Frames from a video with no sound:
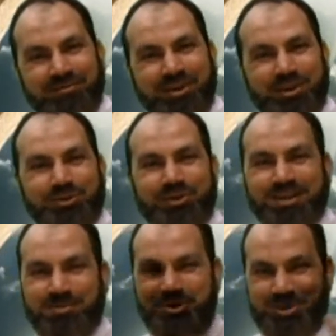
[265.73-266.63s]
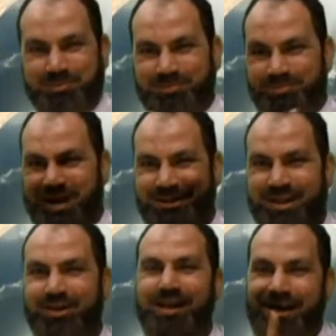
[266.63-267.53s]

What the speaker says: video transmission by satellite,